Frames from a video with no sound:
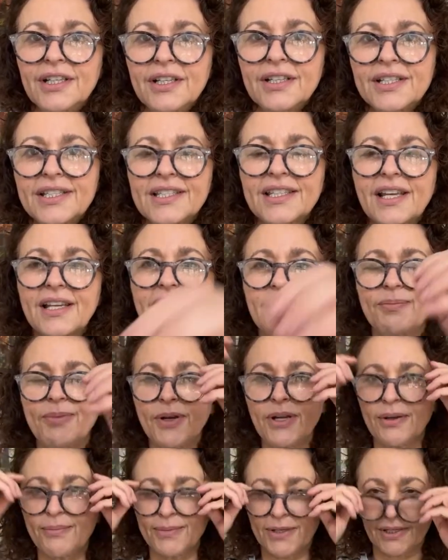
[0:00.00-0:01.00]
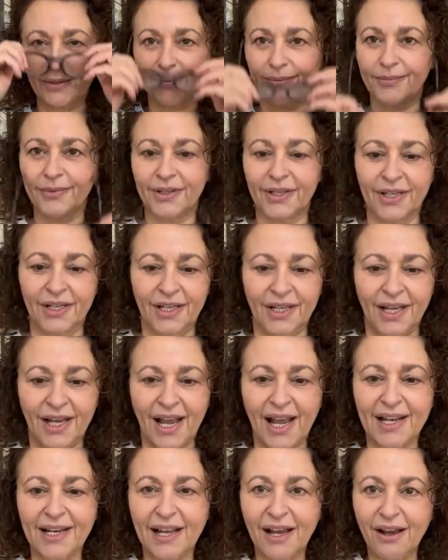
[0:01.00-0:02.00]
Sunny Birmingham,
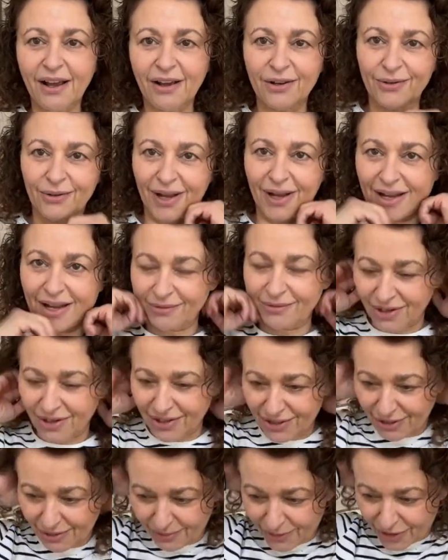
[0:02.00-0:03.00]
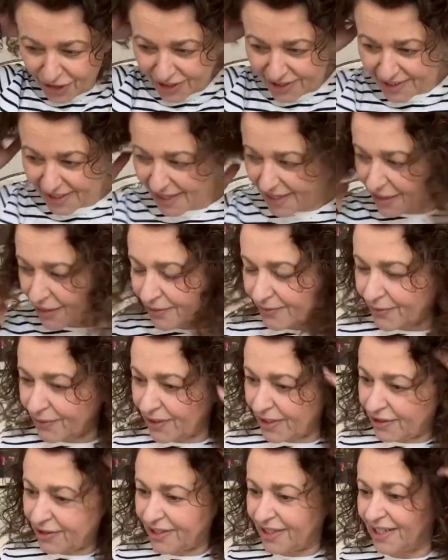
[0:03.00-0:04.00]
Hello, how are you? I was just saying over on
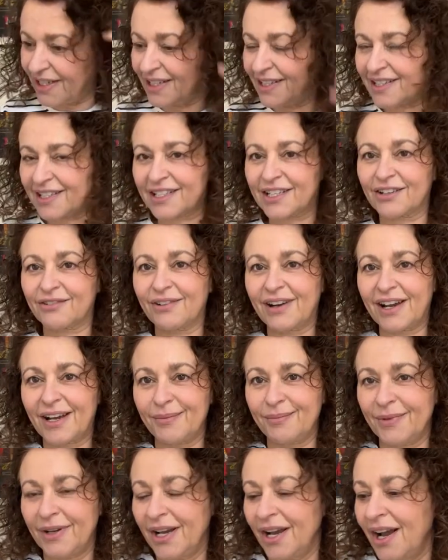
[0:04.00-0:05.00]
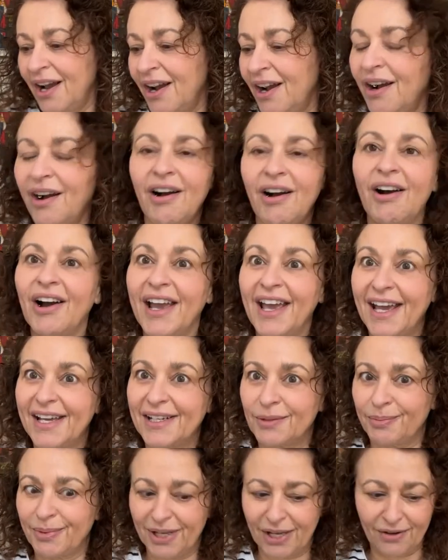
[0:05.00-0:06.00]
Instagram, I had
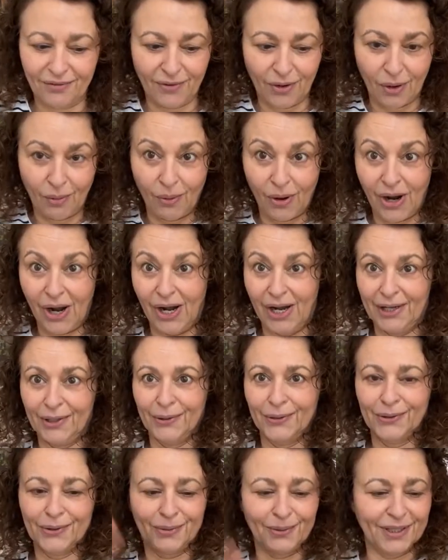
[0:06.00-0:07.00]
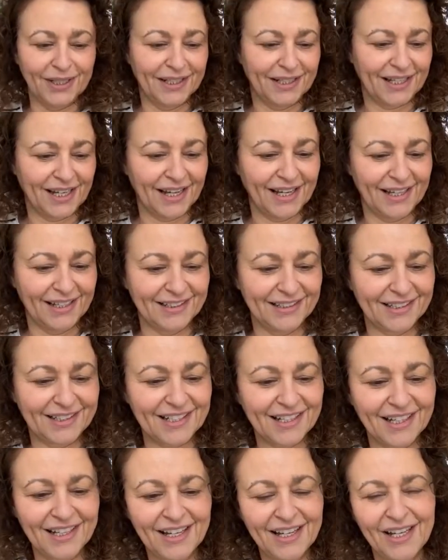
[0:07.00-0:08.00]
a bit of a wild weekend.
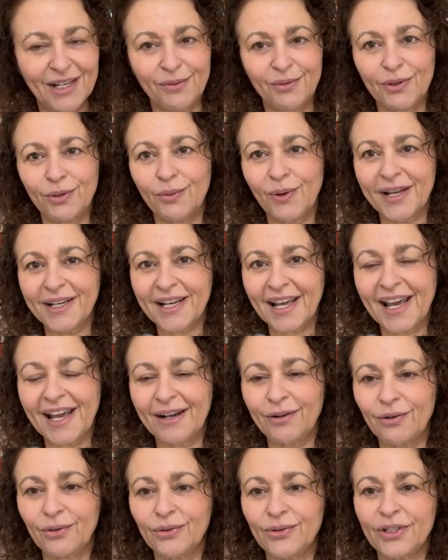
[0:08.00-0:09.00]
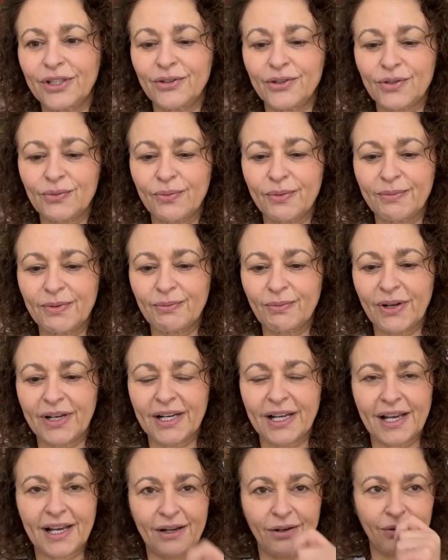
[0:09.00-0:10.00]
We went out, all the loose women
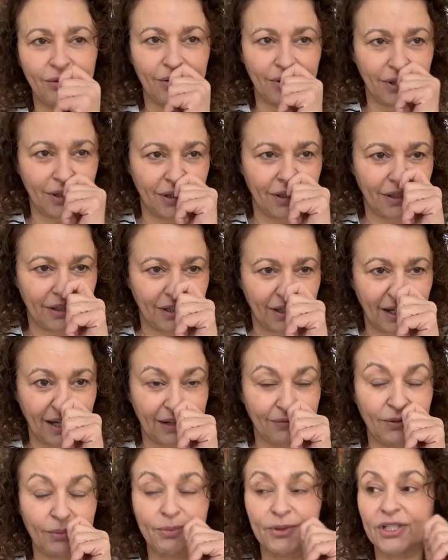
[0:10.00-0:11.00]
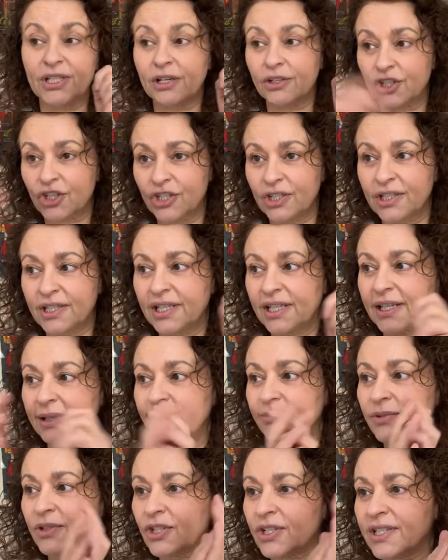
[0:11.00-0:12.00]
went out, uh, and the production
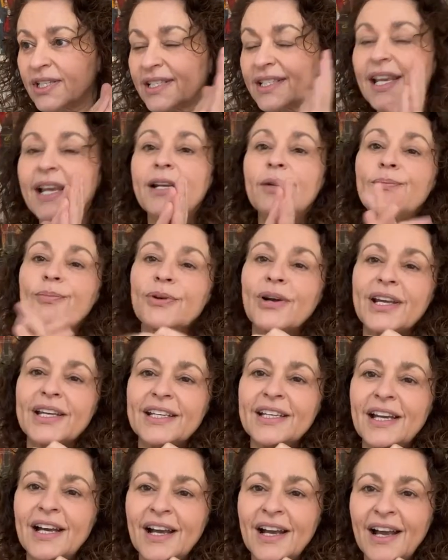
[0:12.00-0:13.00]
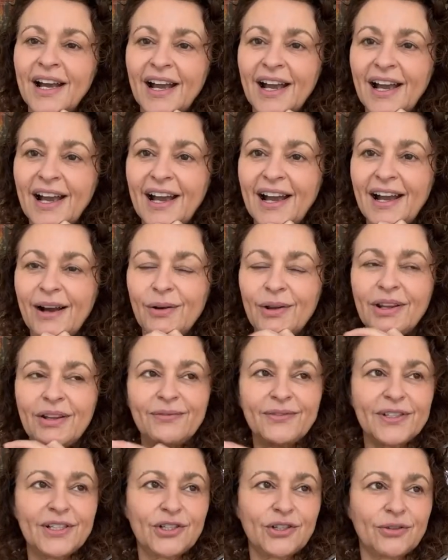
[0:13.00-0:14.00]
team to celebrate our
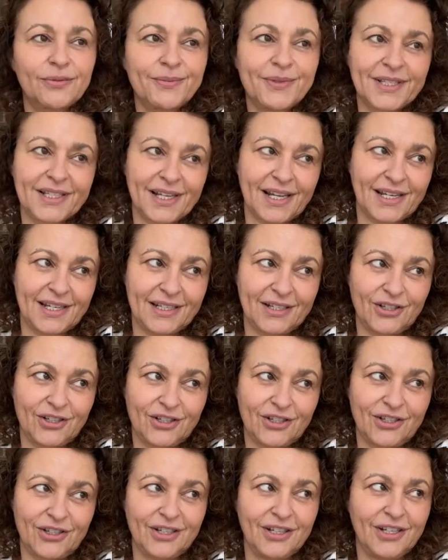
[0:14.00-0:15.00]
lovely Tom Sage,